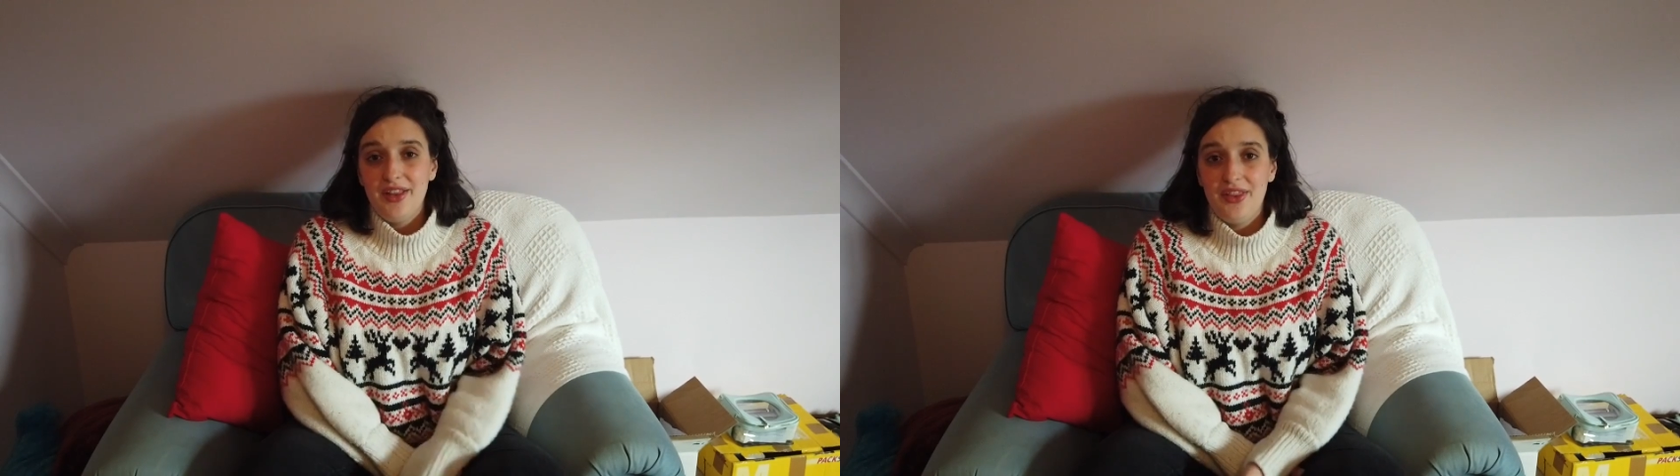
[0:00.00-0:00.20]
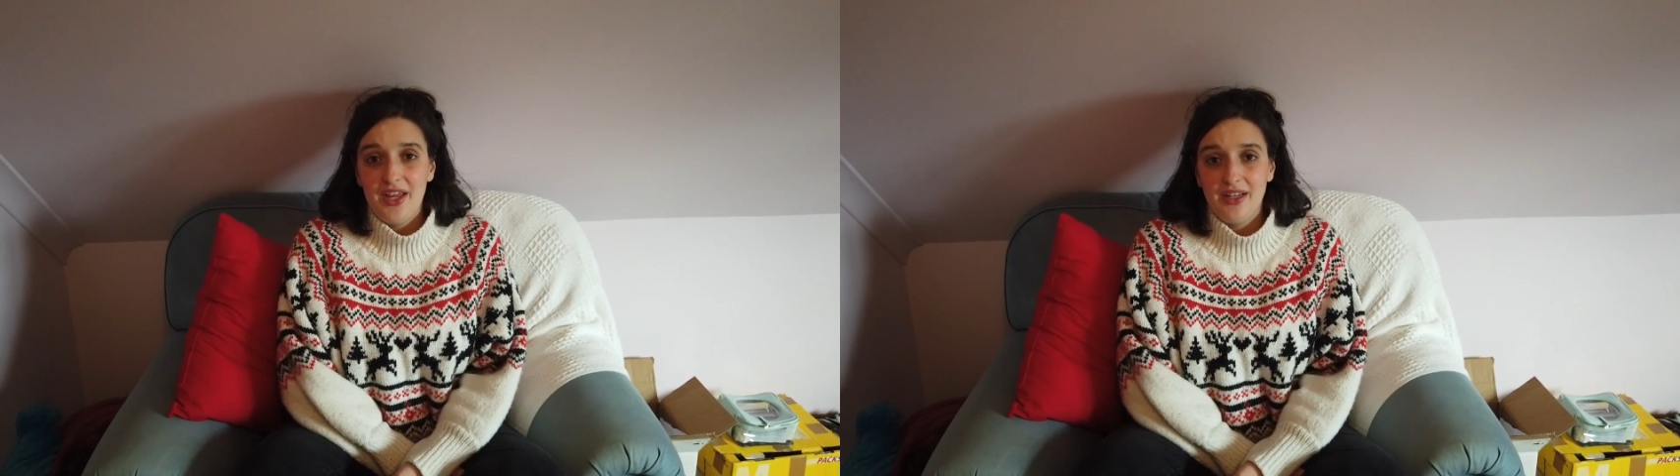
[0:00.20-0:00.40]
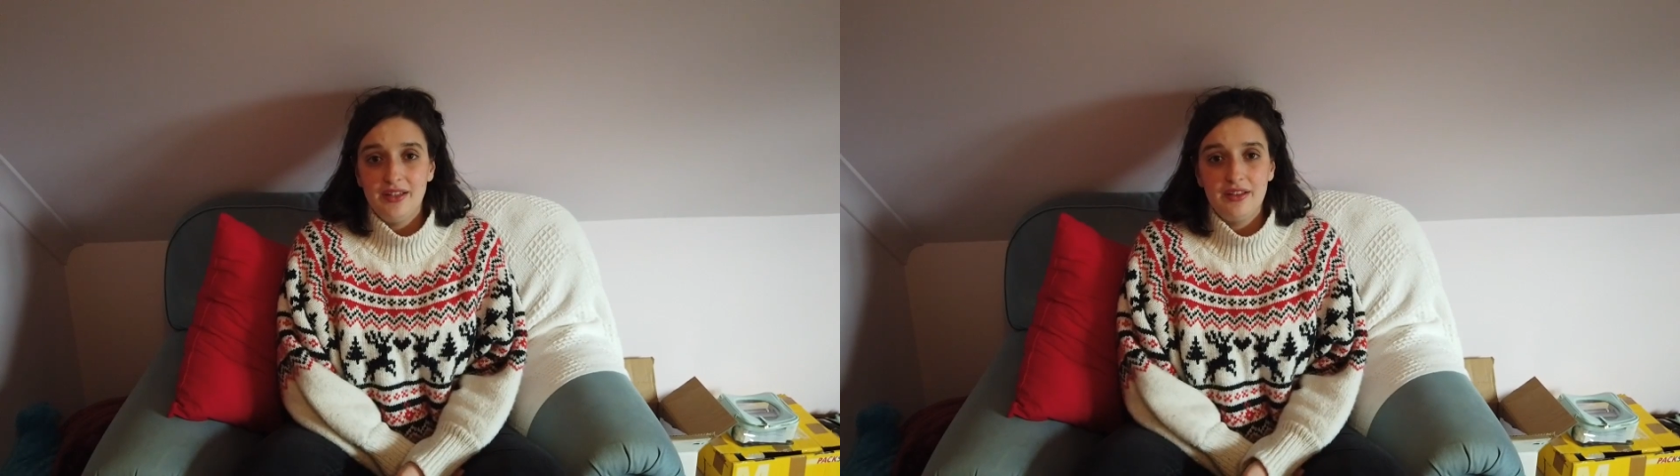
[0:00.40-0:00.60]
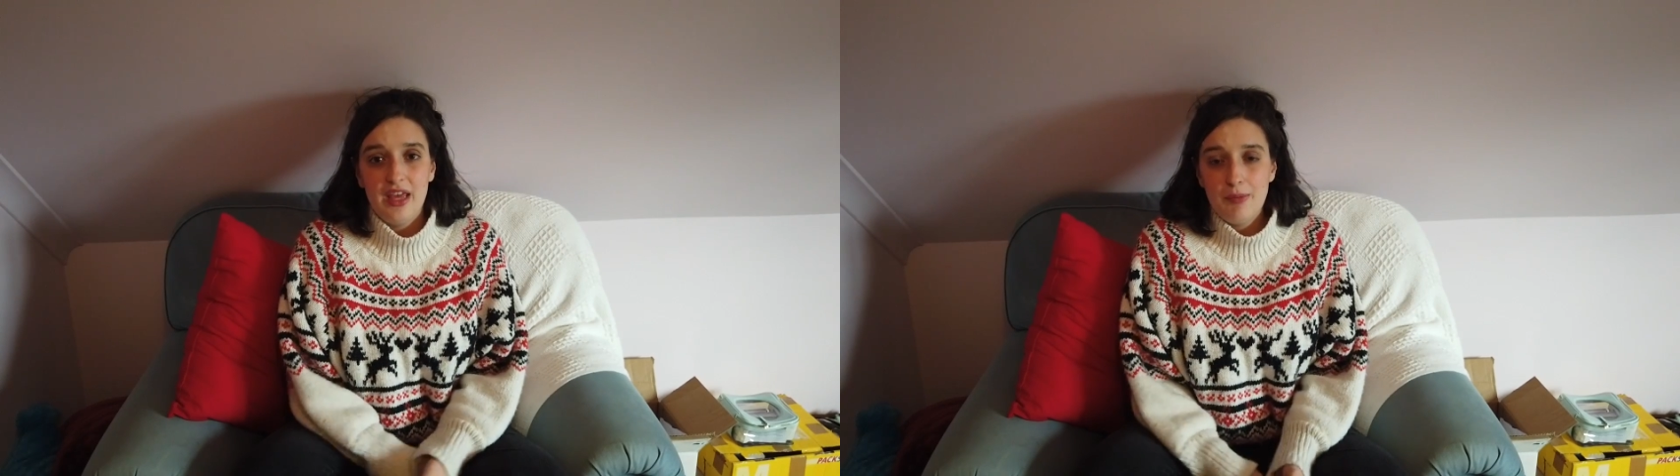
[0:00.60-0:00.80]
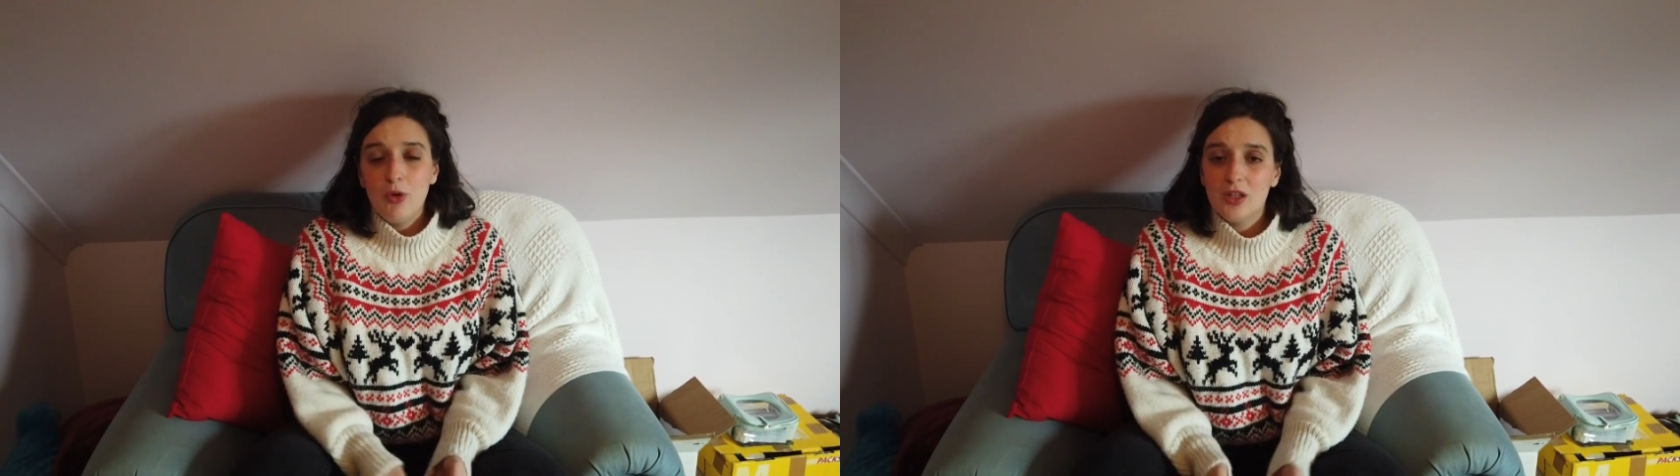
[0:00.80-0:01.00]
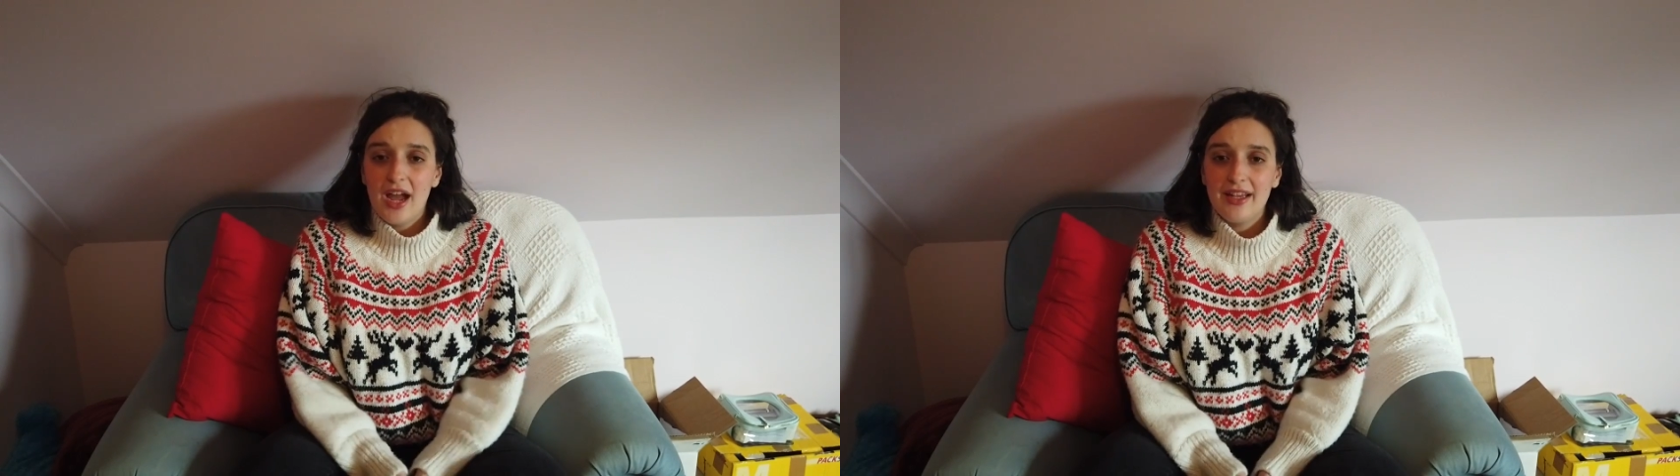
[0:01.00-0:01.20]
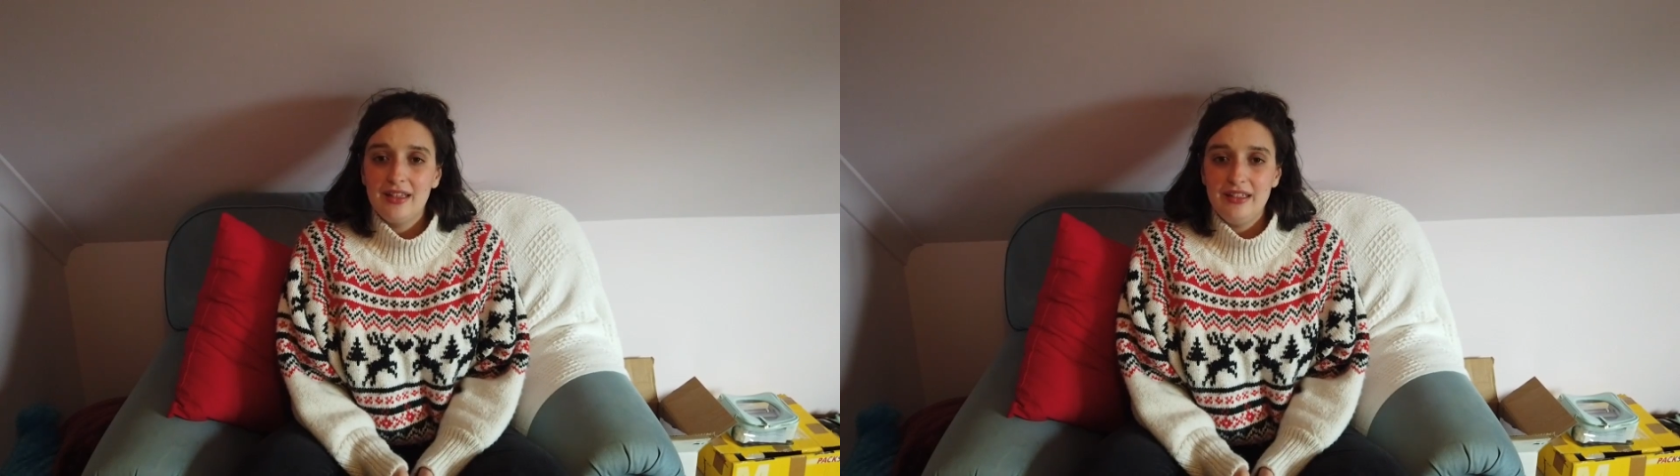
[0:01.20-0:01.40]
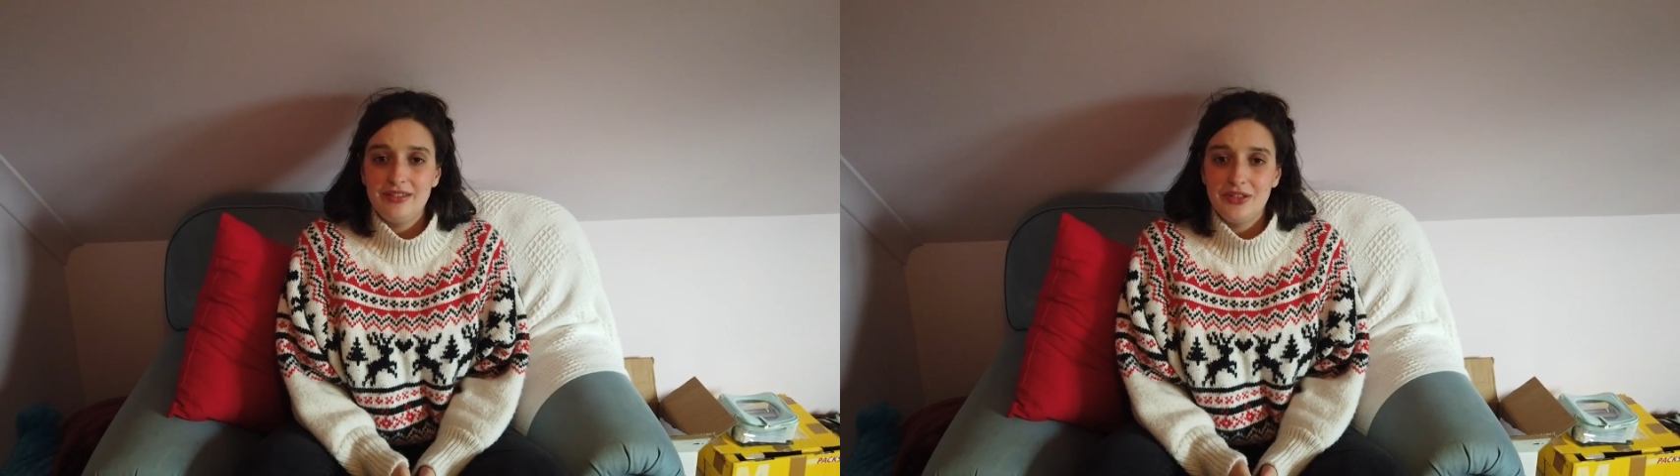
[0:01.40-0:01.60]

then they're more likely